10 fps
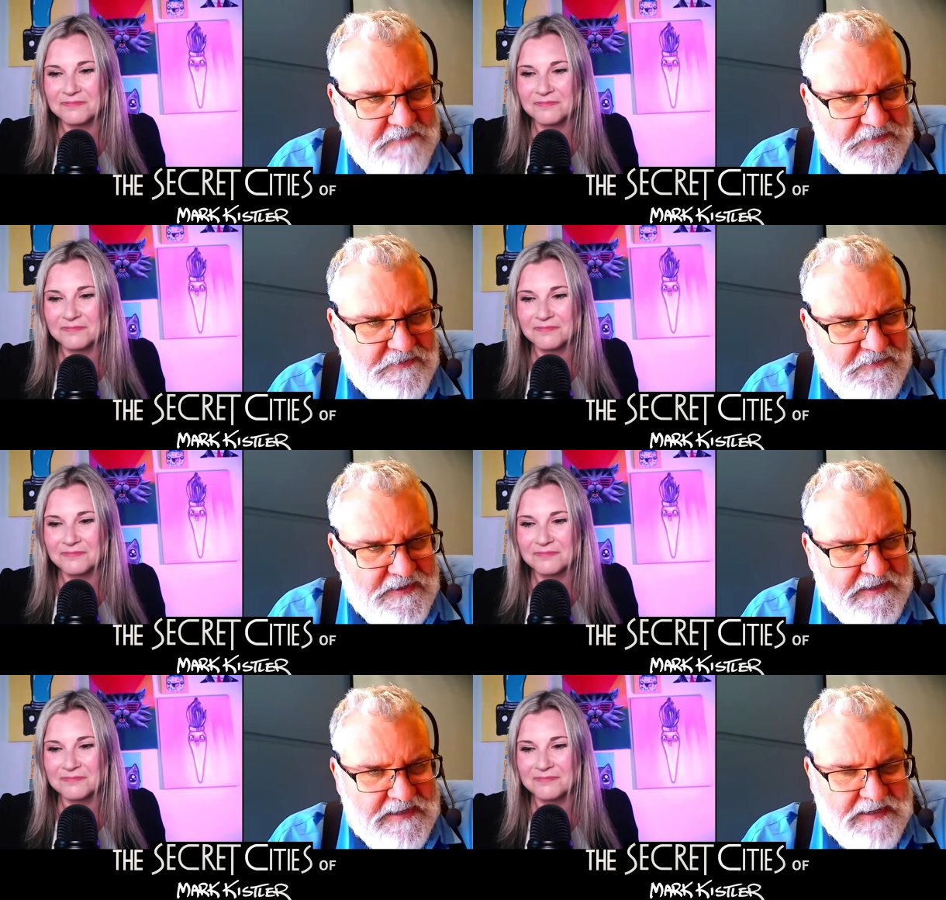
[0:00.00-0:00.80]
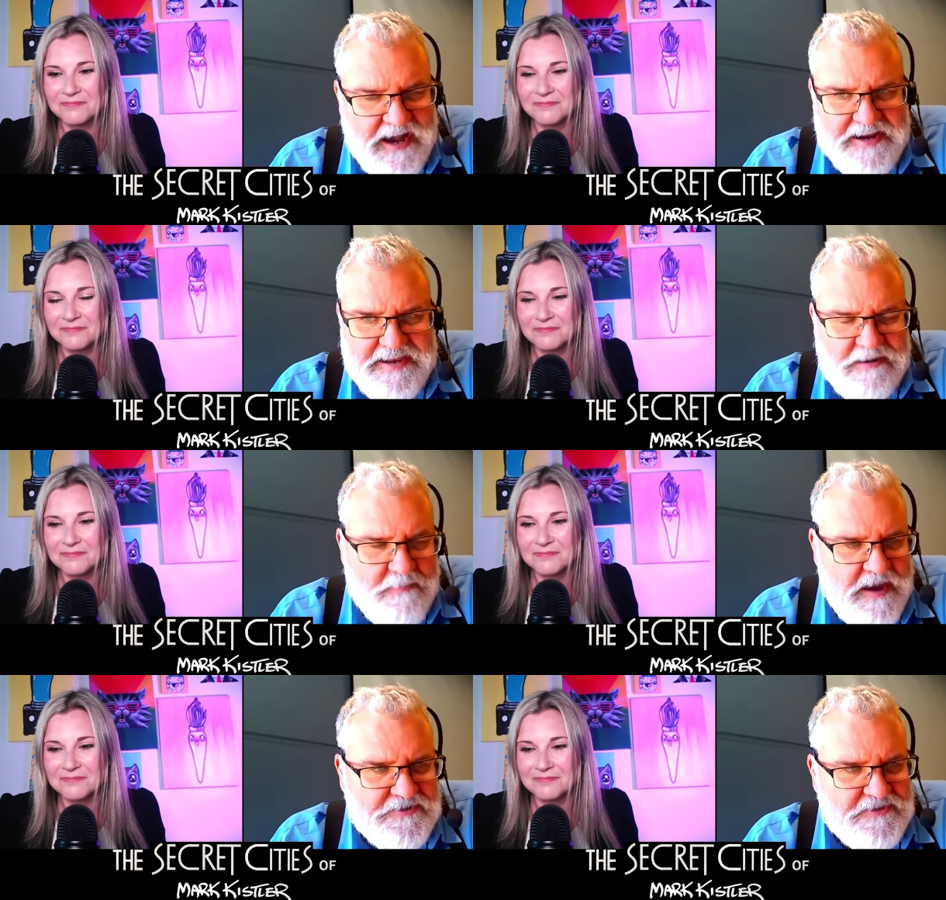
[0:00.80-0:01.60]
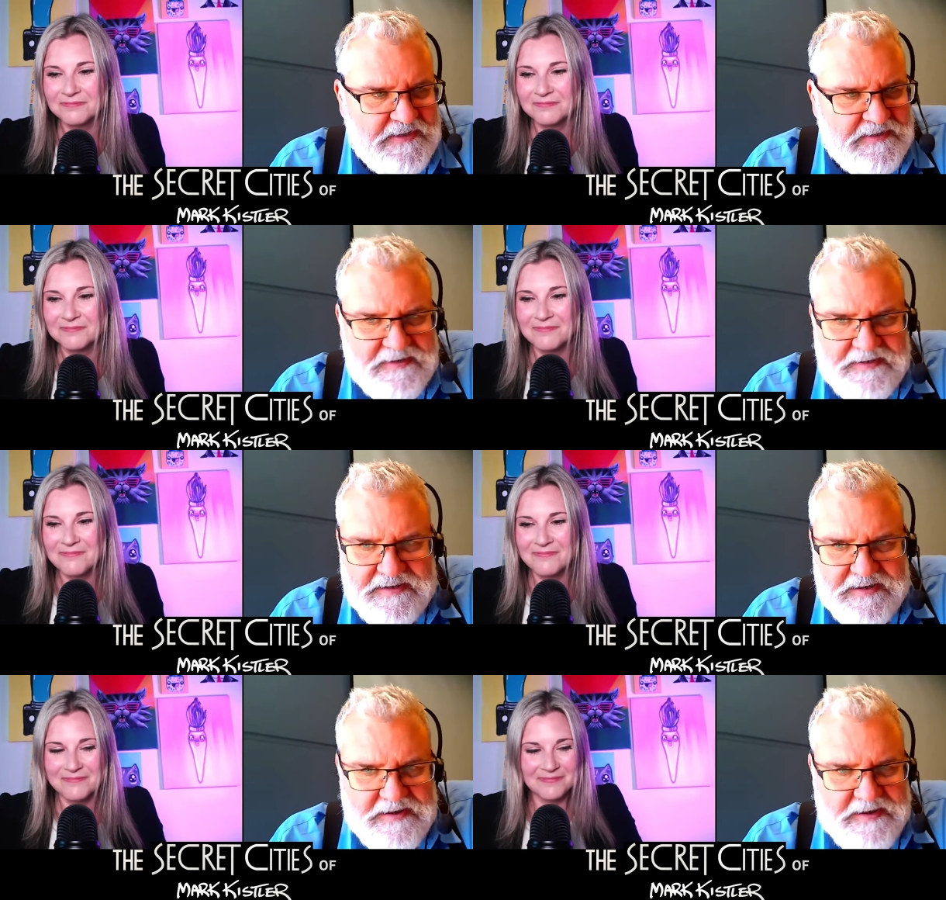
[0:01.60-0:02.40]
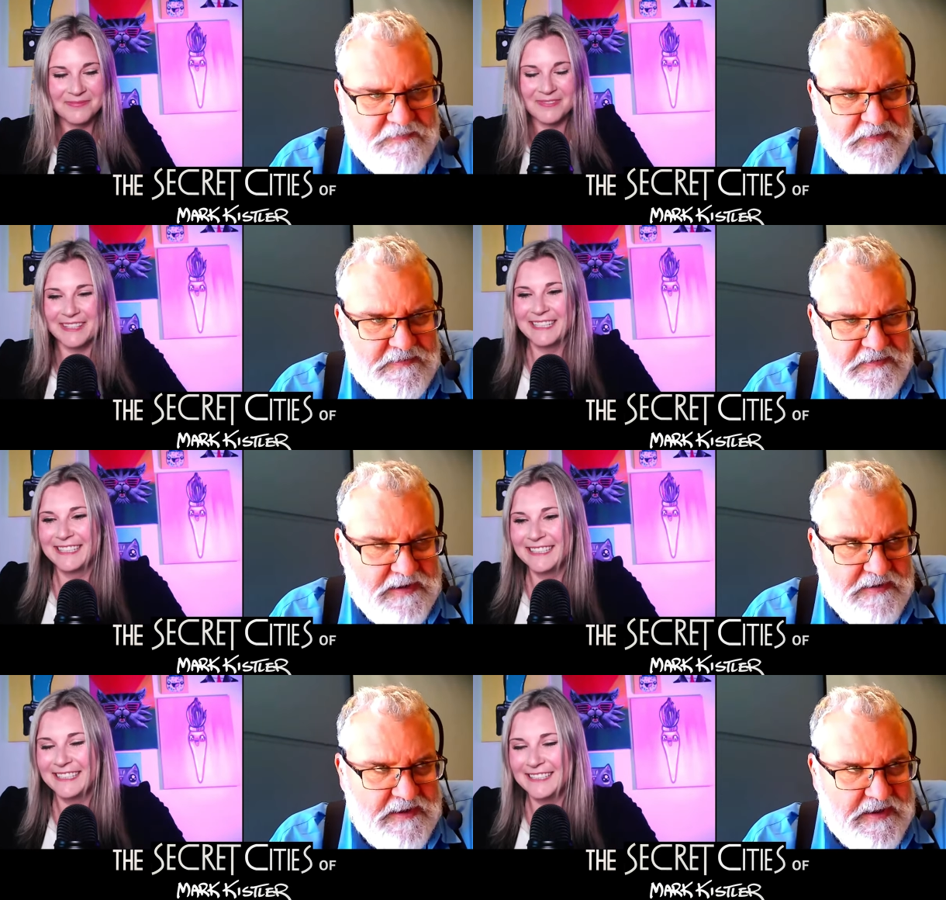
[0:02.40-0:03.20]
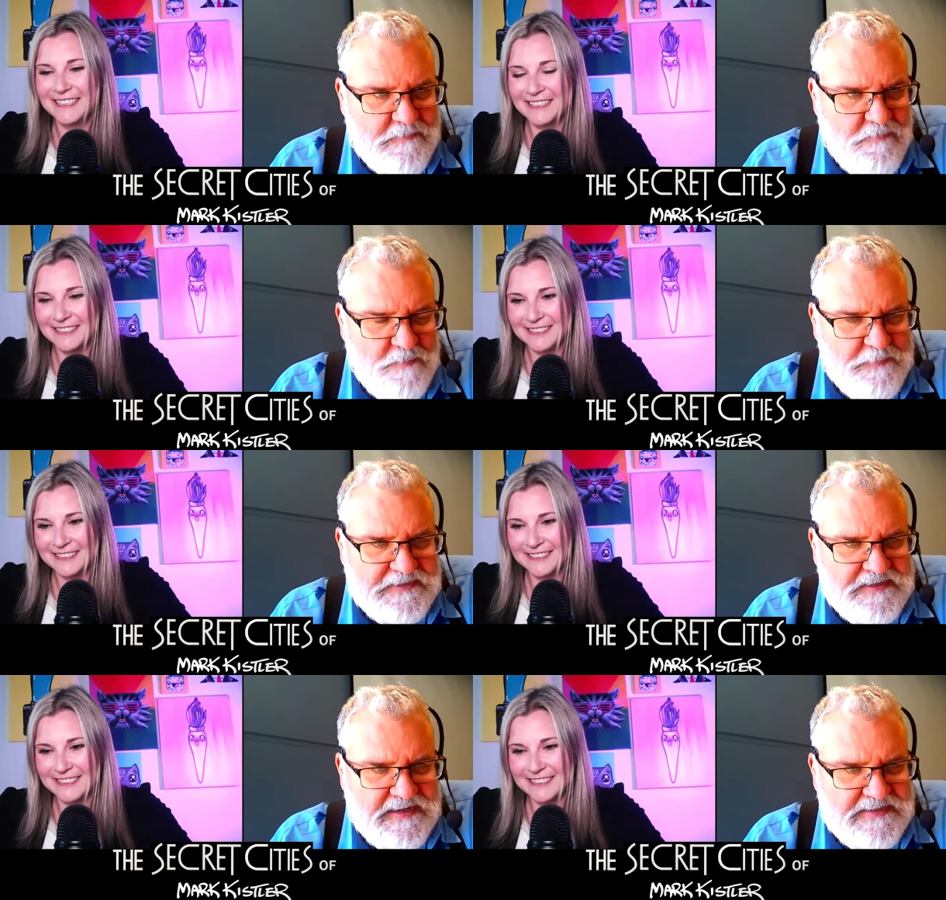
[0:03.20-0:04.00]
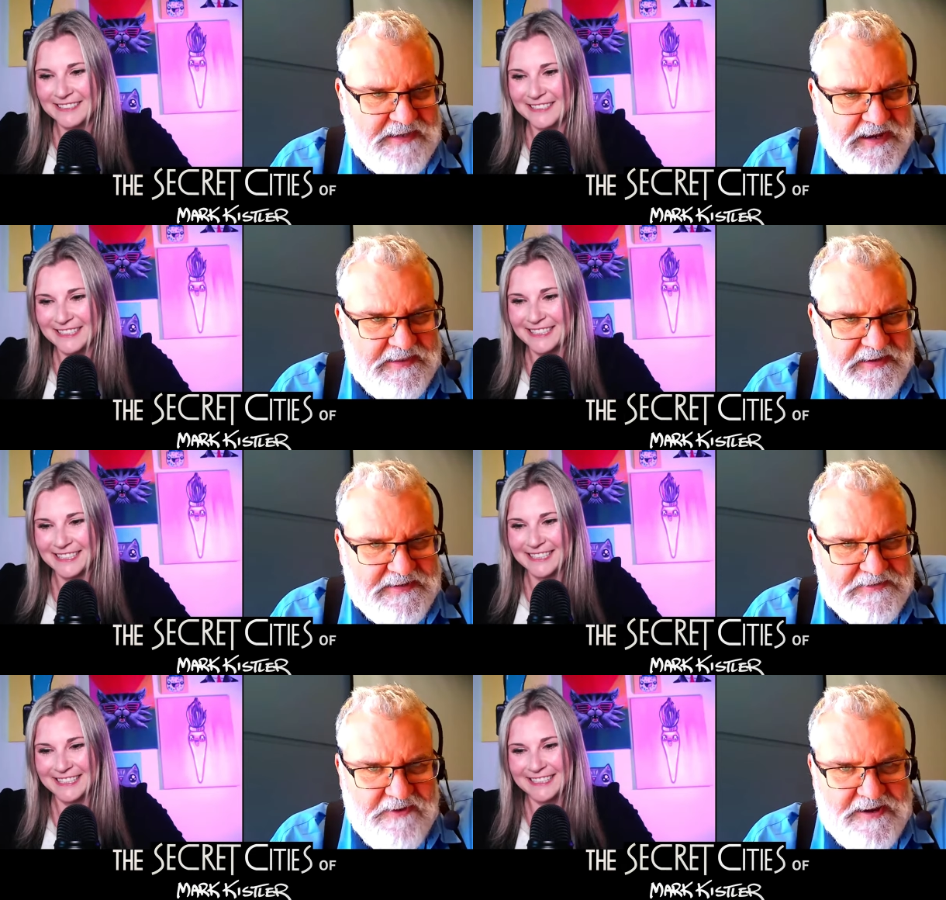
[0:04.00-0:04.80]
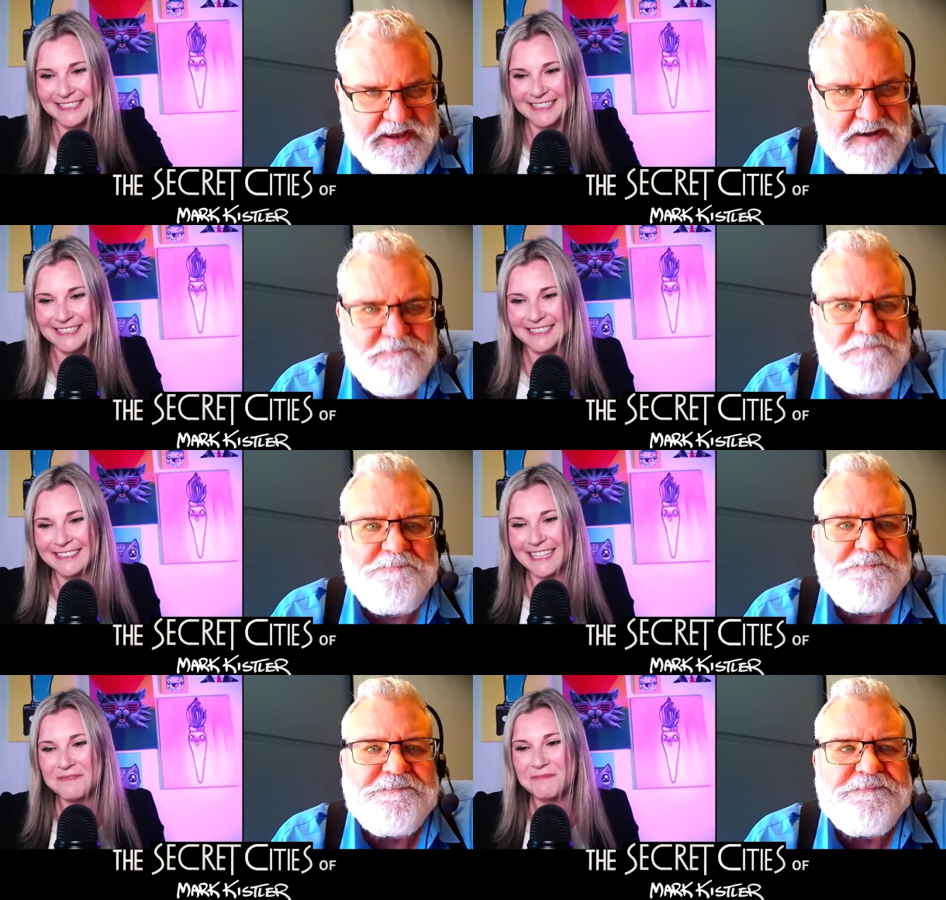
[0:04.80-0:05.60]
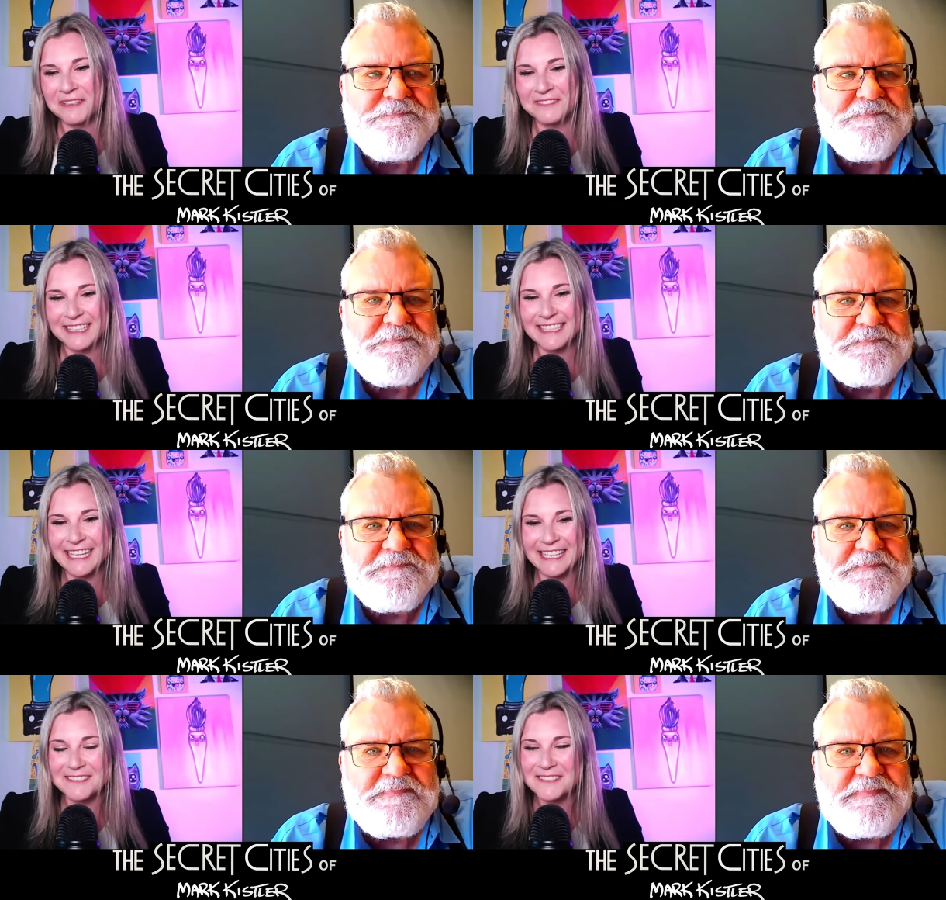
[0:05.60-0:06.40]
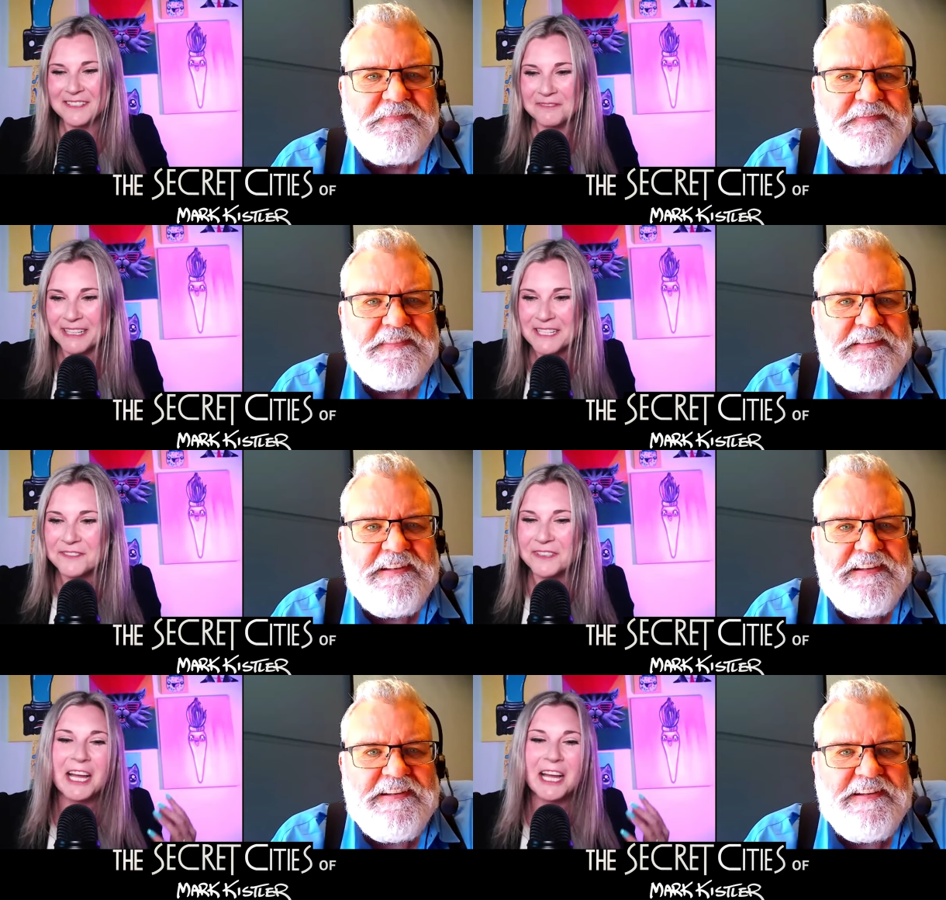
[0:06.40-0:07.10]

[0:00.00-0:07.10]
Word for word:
Speaker 1: So I can't imagine it getting even any more busy and exciting than it is right now.
Speaker 2: That's perfect. Thank you so much for